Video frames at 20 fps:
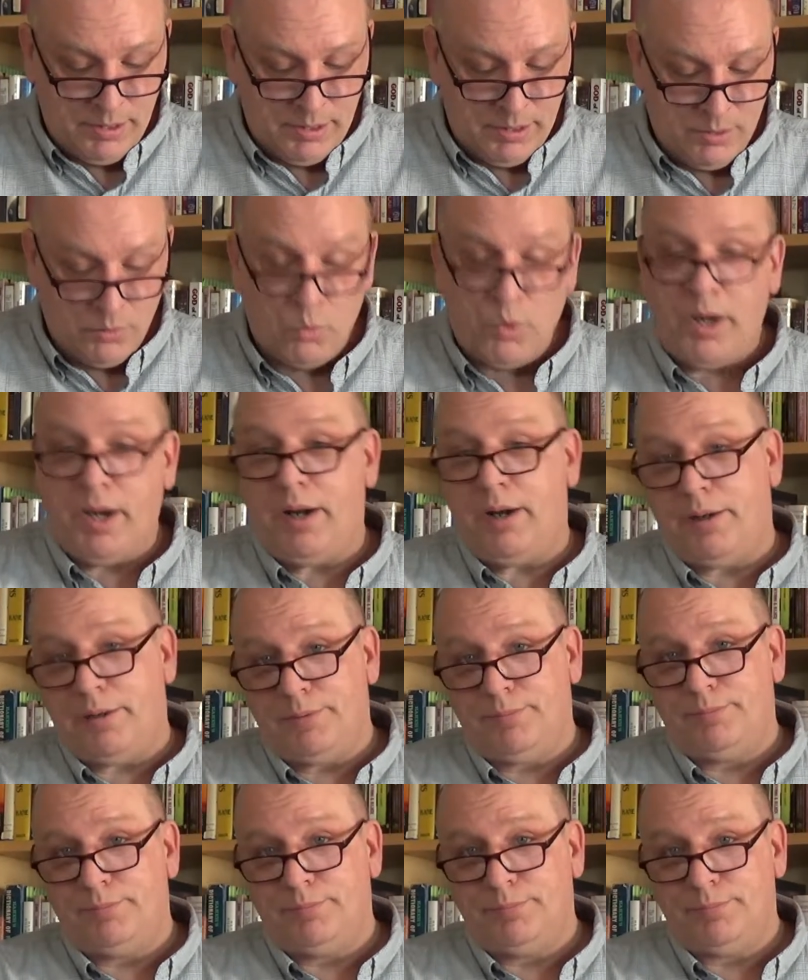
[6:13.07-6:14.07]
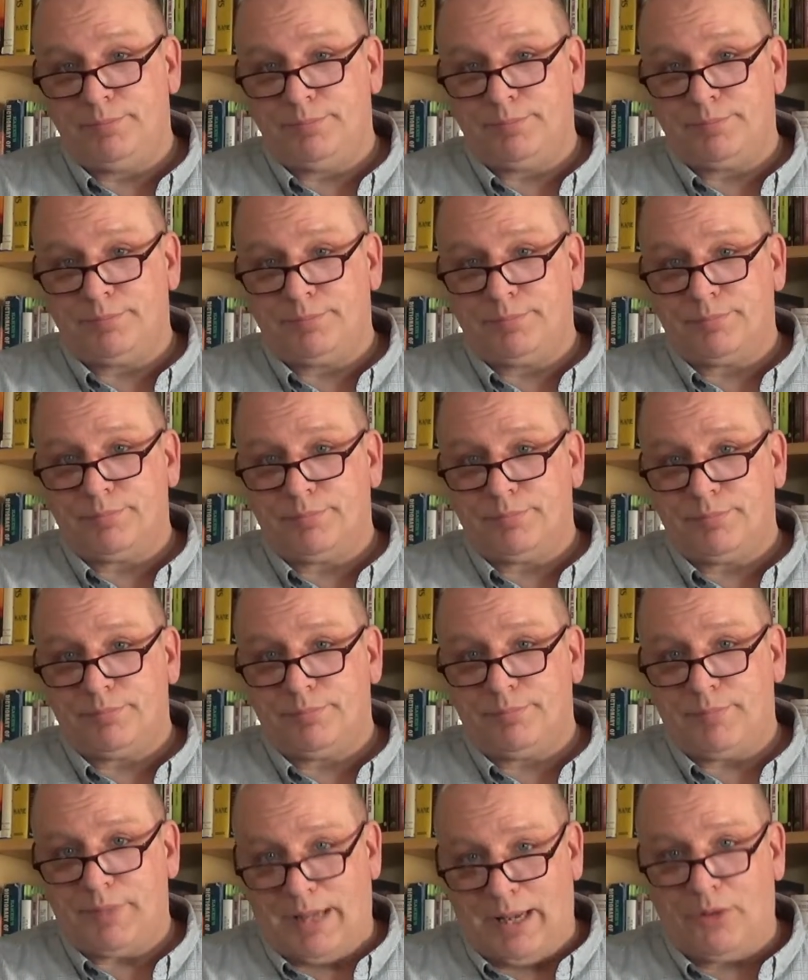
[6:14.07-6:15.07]
Where?
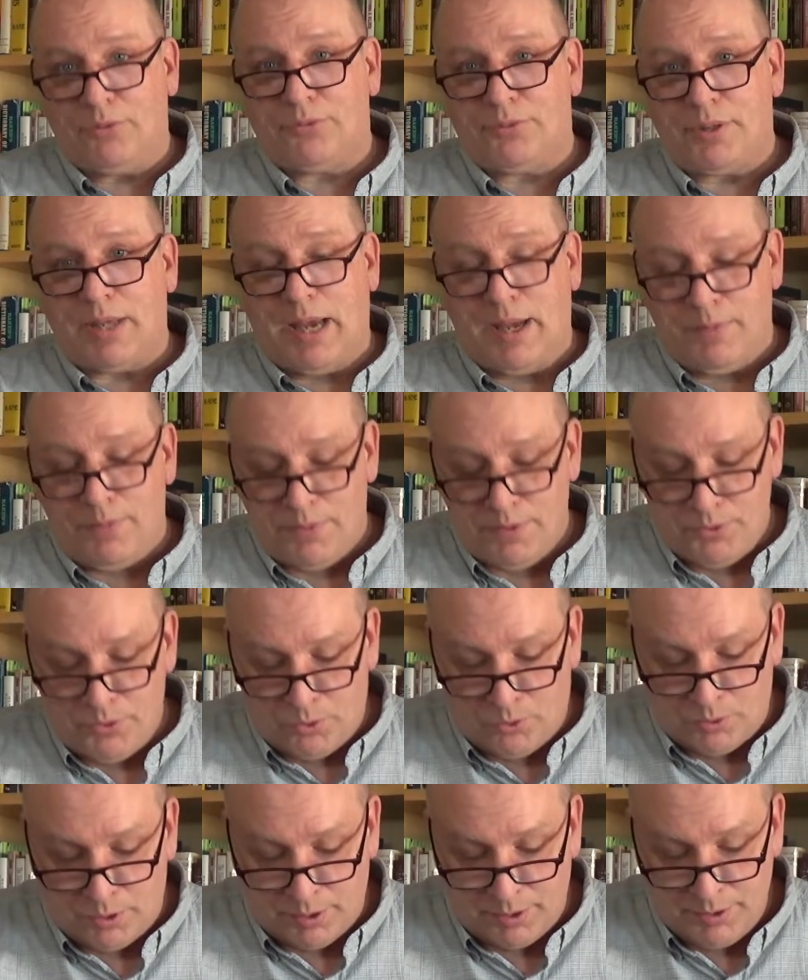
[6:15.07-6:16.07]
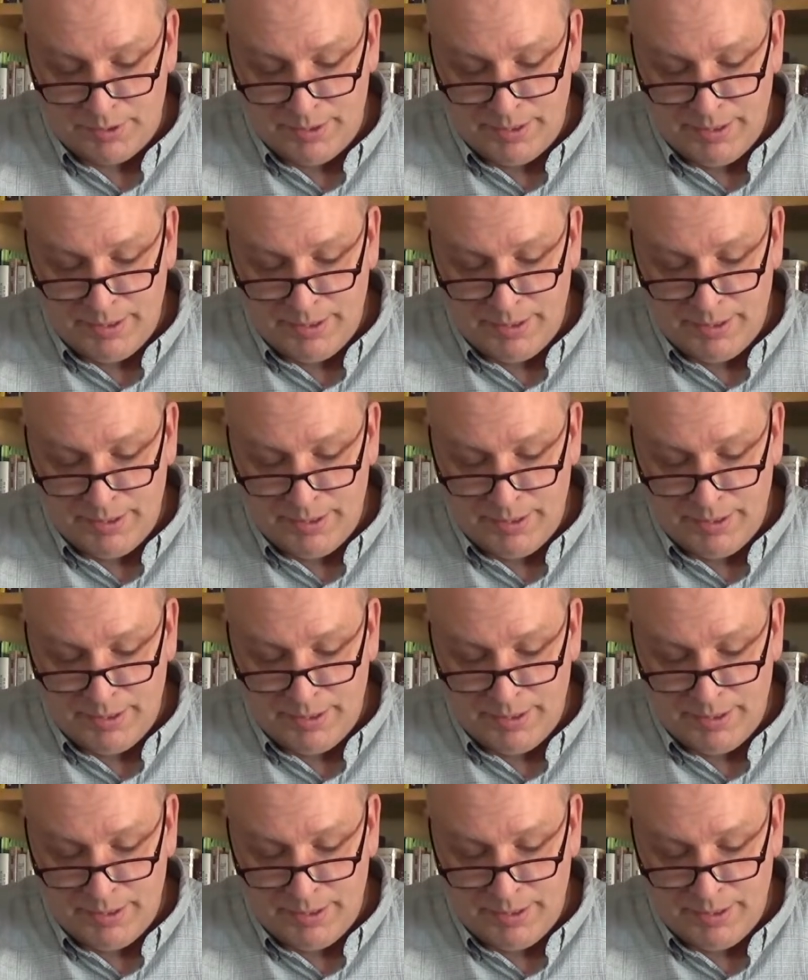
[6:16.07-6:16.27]
Outside the door.